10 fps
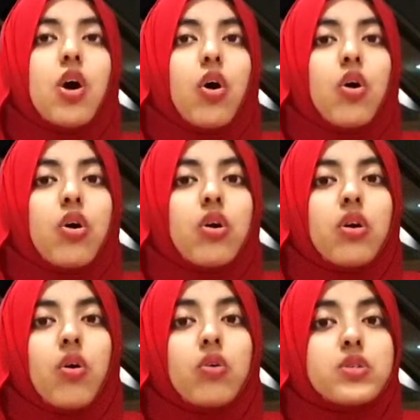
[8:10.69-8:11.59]
or
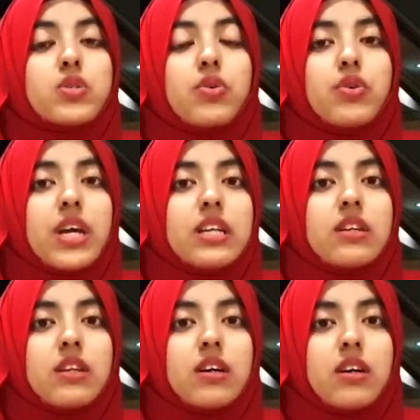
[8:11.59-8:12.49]
also you can
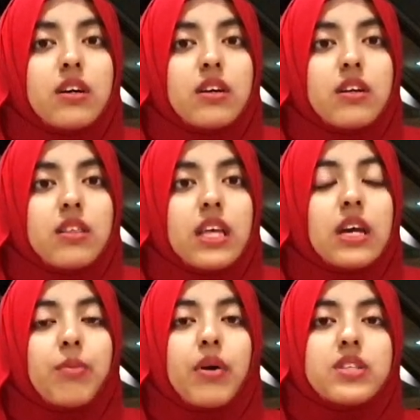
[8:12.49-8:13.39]
think
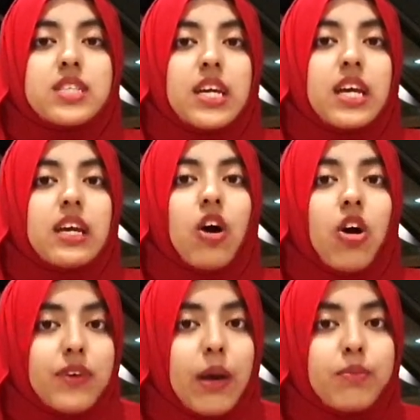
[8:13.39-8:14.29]
about staying
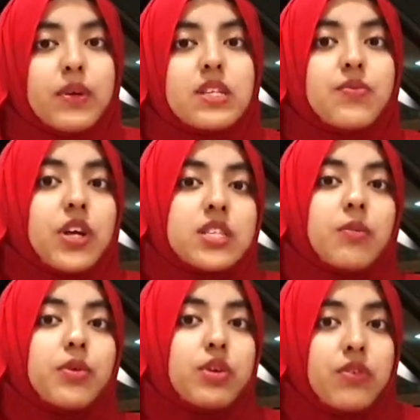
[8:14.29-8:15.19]
off campus, for
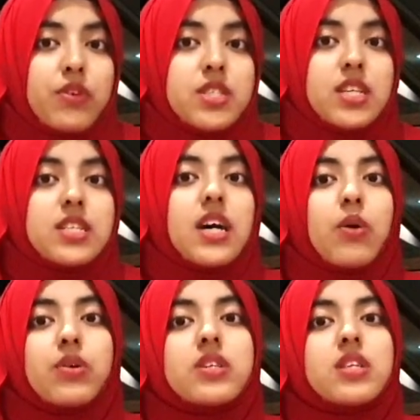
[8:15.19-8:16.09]
example University
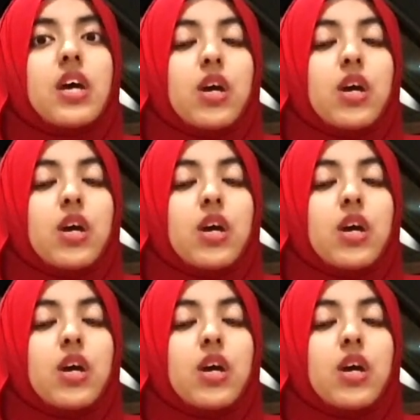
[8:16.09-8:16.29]
Towers,